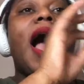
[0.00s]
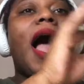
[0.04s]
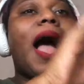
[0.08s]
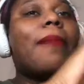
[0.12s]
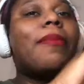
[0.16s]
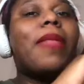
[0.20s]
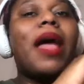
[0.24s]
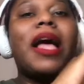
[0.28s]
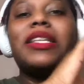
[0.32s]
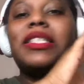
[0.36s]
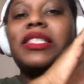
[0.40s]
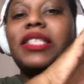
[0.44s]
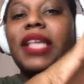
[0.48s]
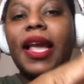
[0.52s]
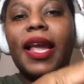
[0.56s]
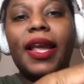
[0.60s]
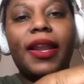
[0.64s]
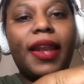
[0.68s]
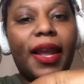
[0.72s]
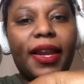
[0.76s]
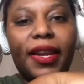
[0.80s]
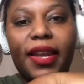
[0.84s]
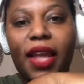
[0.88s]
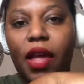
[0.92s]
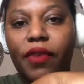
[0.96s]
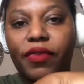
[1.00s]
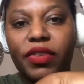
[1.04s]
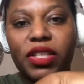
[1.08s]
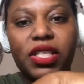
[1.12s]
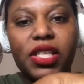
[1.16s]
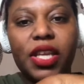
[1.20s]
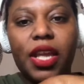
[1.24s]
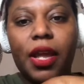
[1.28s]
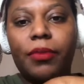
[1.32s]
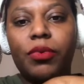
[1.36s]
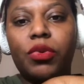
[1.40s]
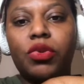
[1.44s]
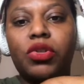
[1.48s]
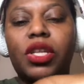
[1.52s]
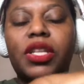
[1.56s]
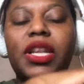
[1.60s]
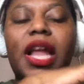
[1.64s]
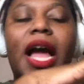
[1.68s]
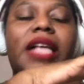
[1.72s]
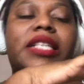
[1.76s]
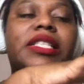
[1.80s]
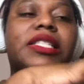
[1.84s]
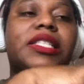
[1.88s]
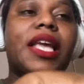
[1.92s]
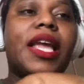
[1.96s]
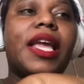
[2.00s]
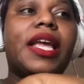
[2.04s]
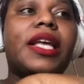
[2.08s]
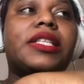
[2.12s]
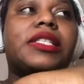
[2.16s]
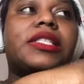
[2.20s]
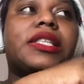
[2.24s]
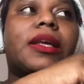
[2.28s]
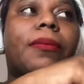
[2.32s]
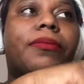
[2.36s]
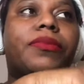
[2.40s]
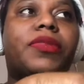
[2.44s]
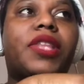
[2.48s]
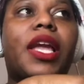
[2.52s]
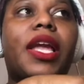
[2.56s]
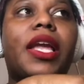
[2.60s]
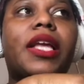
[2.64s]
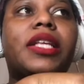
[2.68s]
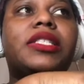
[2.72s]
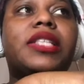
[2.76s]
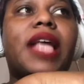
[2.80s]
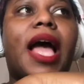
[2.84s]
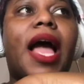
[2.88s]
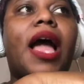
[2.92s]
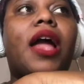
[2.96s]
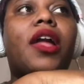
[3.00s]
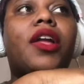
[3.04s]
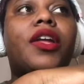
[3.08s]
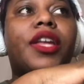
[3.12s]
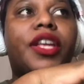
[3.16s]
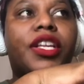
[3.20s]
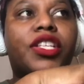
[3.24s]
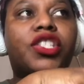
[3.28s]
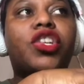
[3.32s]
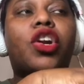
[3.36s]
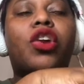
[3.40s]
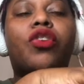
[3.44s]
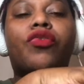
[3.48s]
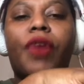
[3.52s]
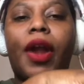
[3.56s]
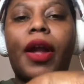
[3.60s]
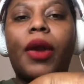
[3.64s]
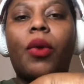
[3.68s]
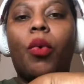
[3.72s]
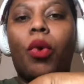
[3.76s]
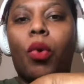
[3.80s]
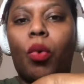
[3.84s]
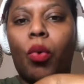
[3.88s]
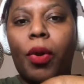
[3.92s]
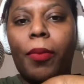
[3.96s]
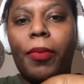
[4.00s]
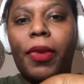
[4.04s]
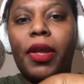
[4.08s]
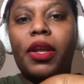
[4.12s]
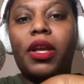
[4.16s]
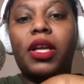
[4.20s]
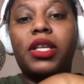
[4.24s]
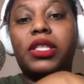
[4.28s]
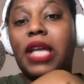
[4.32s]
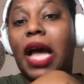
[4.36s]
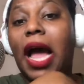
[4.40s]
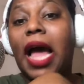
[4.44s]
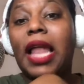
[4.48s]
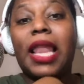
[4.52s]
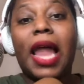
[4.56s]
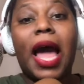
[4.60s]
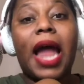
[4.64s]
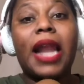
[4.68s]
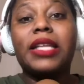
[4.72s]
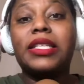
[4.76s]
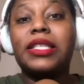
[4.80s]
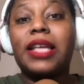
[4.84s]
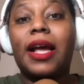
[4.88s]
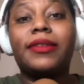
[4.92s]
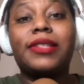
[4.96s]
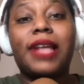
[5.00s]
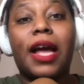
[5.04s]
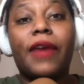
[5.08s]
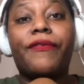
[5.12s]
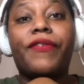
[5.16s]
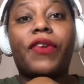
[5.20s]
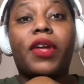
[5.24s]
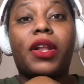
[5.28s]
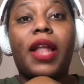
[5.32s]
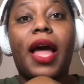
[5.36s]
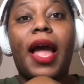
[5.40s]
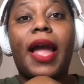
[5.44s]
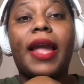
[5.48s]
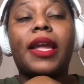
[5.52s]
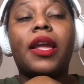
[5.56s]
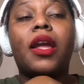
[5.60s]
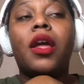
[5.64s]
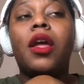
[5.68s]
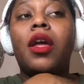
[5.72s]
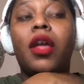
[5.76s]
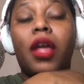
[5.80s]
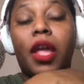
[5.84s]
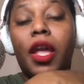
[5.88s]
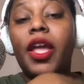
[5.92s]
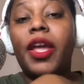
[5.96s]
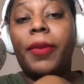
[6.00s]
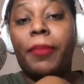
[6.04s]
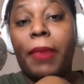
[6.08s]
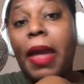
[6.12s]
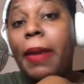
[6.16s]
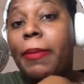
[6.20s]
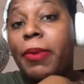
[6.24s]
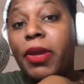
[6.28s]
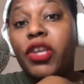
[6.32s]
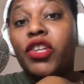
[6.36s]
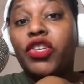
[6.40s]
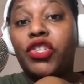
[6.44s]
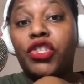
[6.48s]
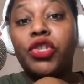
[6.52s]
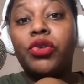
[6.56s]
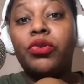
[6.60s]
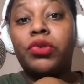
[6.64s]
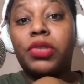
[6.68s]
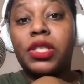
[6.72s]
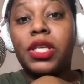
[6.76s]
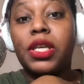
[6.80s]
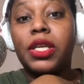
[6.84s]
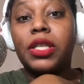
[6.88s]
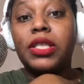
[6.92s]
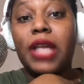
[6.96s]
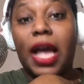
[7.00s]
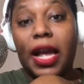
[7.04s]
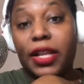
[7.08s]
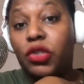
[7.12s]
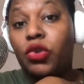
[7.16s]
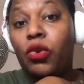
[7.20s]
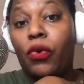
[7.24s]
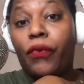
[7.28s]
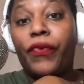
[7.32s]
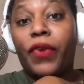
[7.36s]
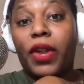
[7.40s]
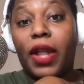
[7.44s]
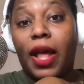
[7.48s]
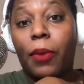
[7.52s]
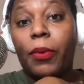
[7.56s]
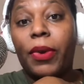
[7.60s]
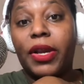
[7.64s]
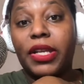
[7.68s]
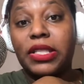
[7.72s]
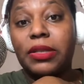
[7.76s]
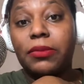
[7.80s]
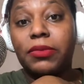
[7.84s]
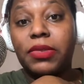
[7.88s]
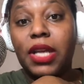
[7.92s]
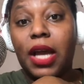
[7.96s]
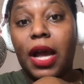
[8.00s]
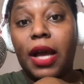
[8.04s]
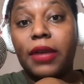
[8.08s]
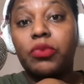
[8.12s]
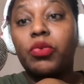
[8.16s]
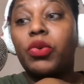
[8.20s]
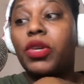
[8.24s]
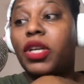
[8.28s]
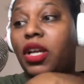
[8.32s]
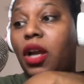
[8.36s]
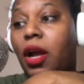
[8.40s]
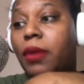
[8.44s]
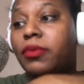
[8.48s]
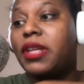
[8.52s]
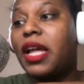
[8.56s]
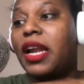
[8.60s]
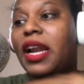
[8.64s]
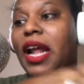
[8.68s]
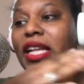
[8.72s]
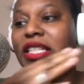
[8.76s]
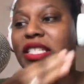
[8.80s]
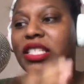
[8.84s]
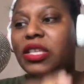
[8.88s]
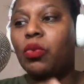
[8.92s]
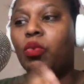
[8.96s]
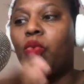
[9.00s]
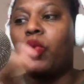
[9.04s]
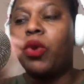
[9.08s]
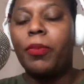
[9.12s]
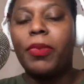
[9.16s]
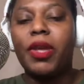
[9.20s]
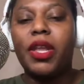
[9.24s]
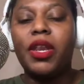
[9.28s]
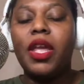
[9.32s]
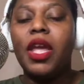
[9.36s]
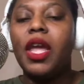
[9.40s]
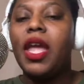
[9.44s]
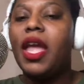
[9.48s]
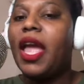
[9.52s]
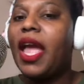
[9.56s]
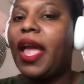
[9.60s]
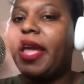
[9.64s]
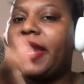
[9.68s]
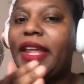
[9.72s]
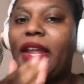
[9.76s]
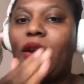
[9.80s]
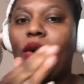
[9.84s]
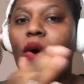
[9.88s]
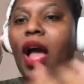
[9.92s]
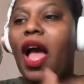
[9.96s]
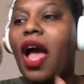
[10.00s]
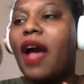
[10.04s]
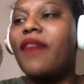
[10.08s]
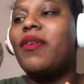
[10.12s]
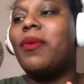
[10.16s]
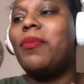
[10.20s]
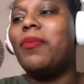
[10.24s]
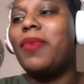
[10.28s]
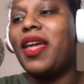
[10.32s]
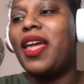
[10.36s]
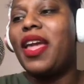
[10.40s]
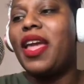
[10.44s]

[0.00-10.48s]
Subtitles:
I'm not saying that Kevin Samuels are not saying some things that is correct with women, because a lot of times I feel like, maybe it's you, sis. I do feel that way sometimes. When it comes down, I see women and they don't have a